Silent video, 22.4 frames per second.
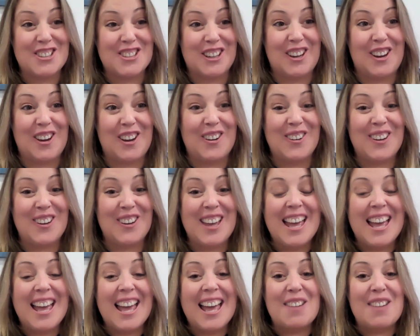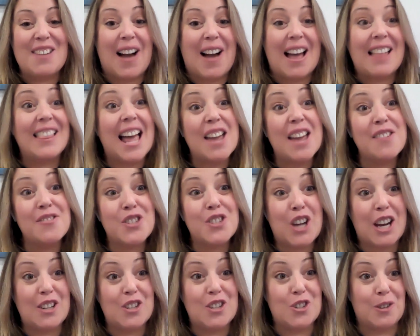ago, my life
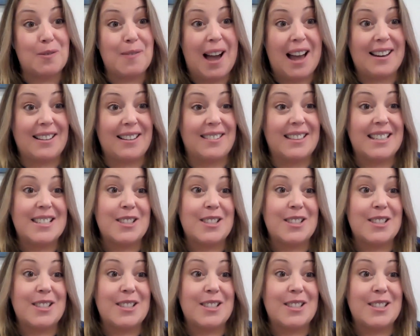changed dramatically.